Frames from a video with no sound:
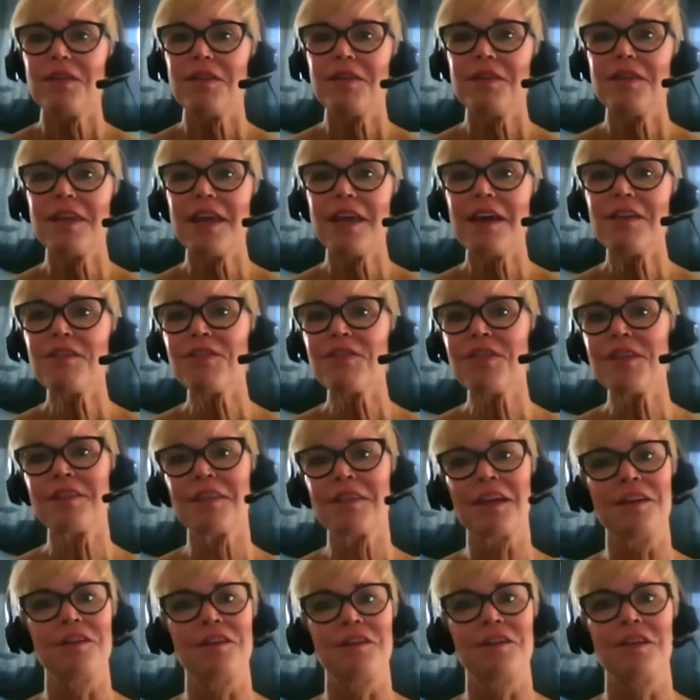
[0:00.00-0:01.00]
The other thing
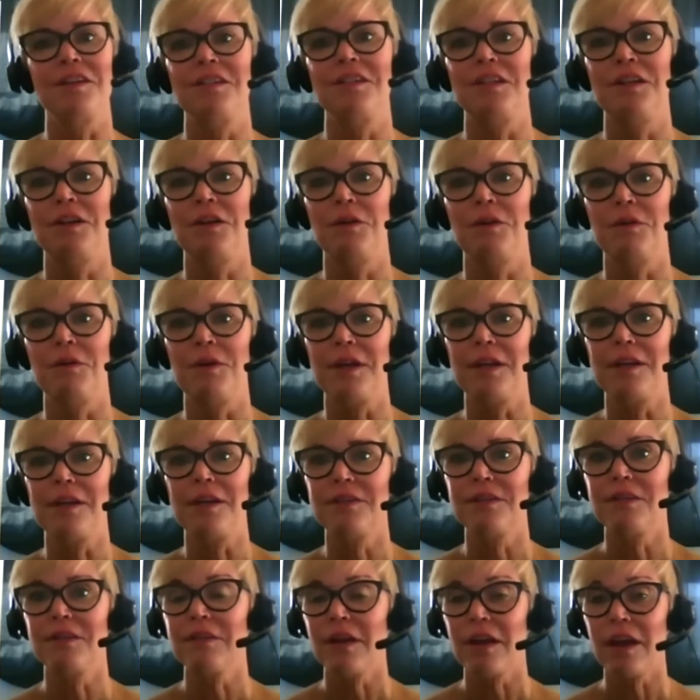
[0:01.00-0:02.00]
that you can do
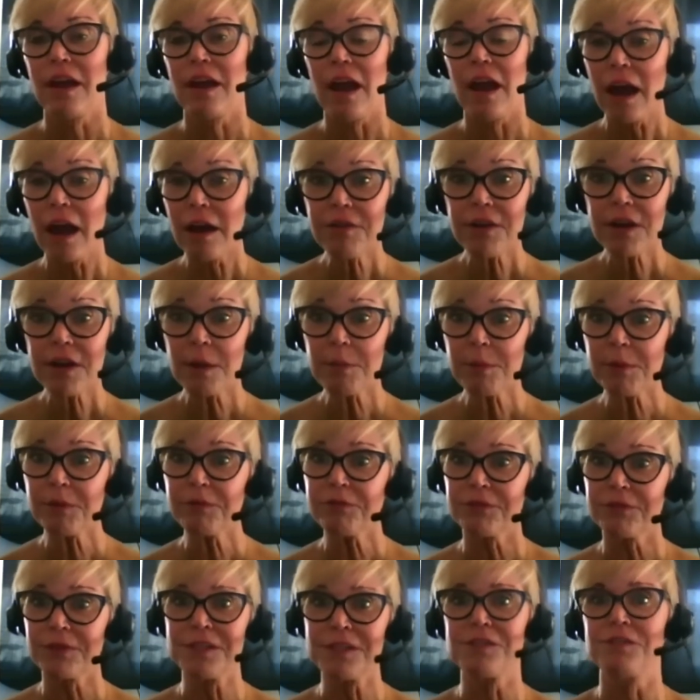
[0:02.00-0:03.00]
is have a couple
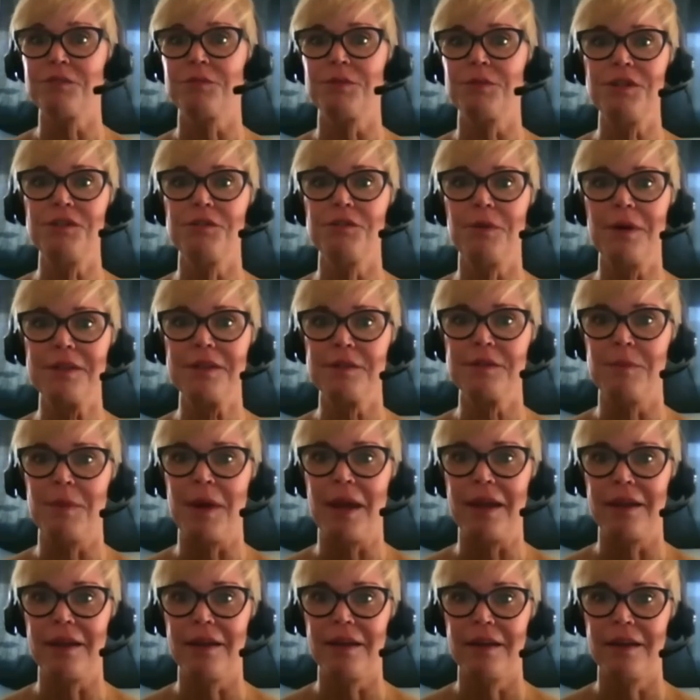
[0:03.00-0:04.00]
friends read your resume.
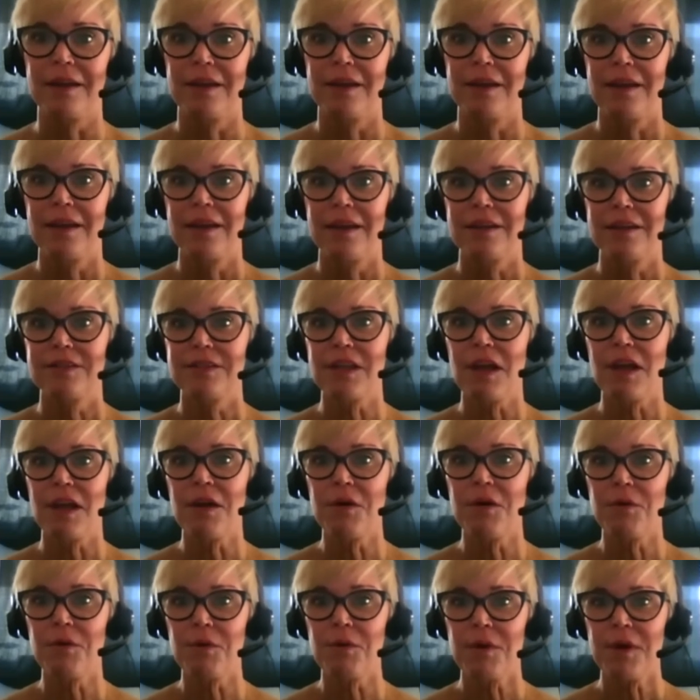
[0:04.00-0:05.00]

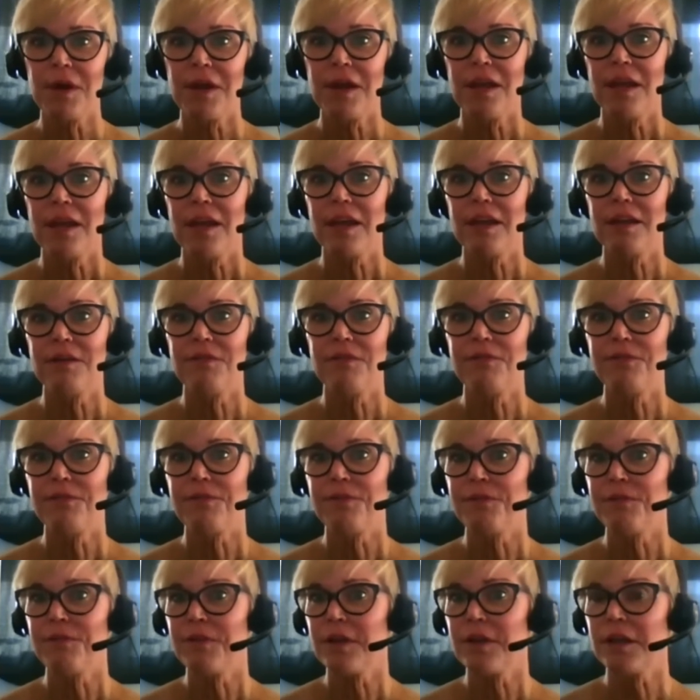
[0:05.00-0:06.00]
So
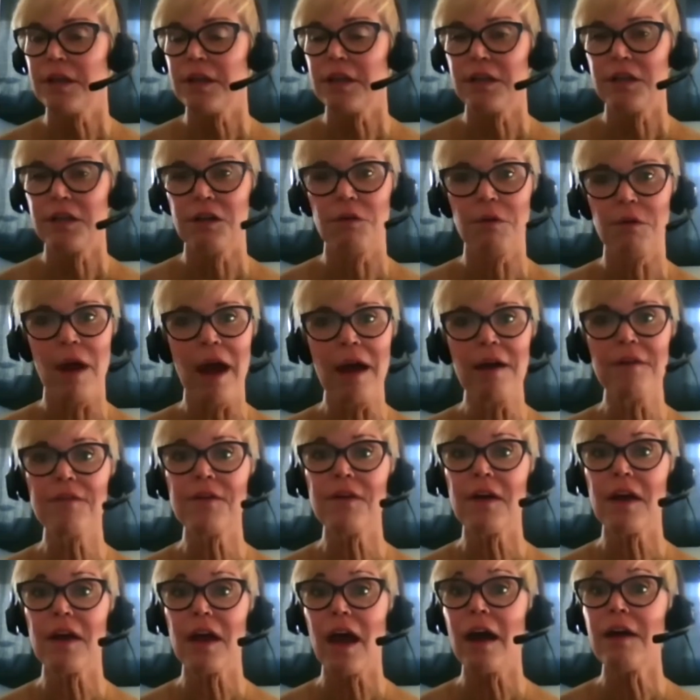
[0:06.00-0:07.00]
if you know, have
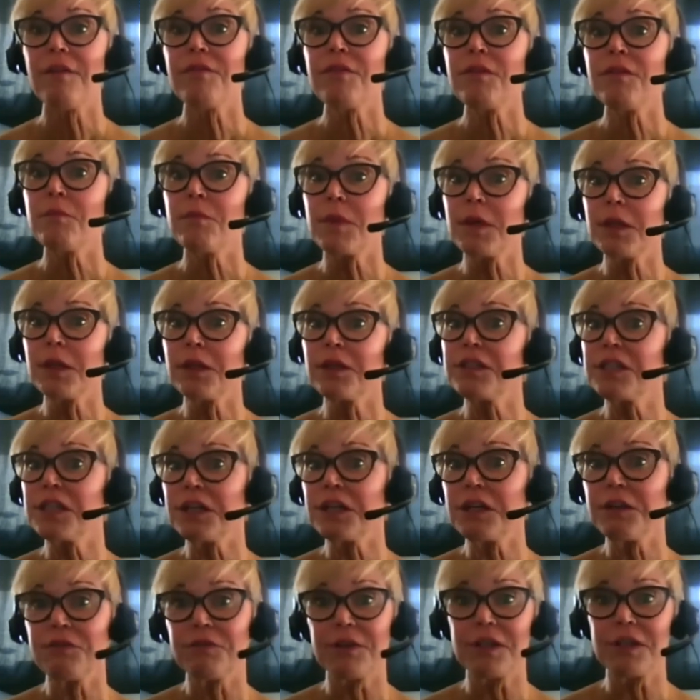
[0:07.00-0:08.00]
a
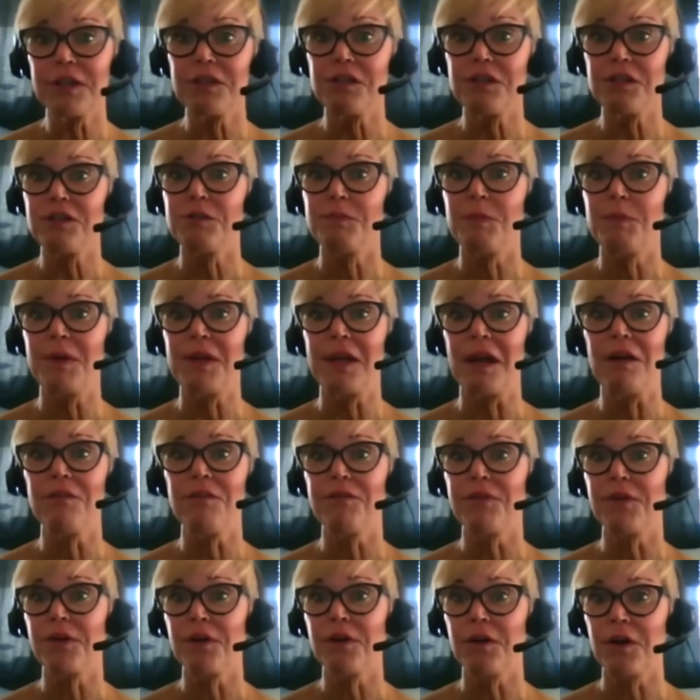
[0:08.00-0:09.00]
military friend who's been out
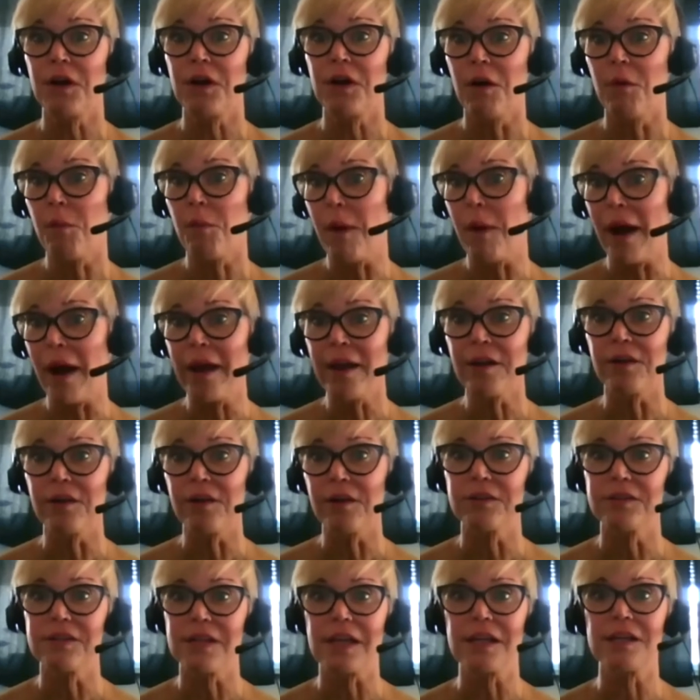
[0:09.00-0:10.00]
for a
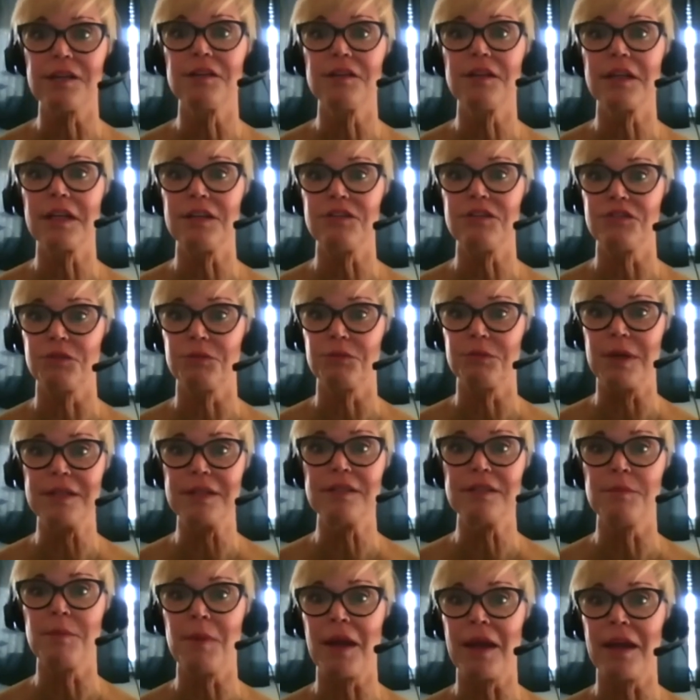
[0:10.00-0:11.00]
while, take a look at your
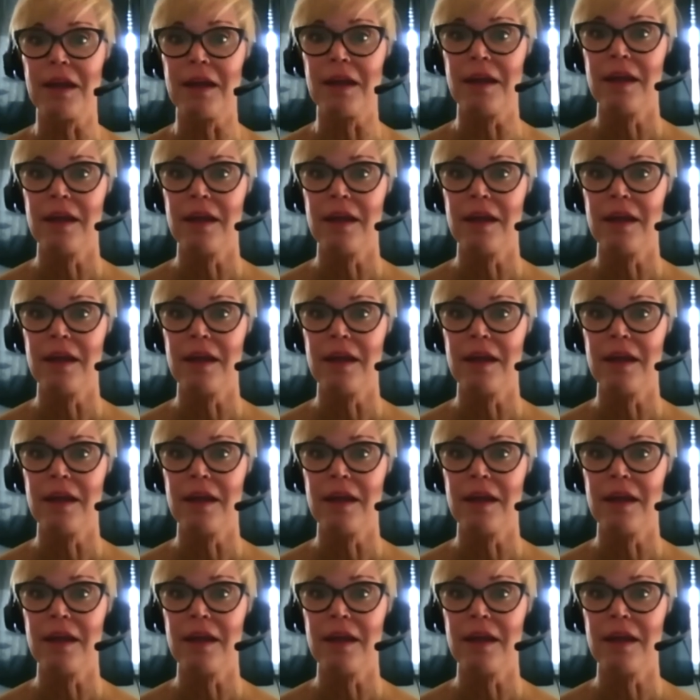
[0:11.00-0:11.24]
resume